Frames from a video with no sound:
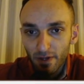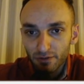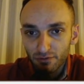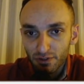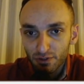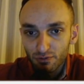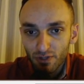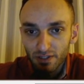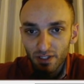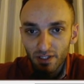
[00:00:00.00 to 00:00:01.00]
Entering to
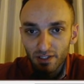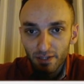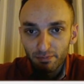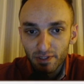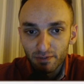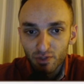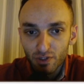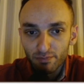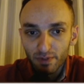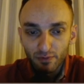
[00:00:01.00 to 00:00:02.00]
Catalan, I played
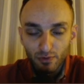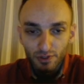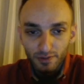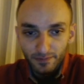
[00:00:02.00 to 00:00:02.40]
bishop b4.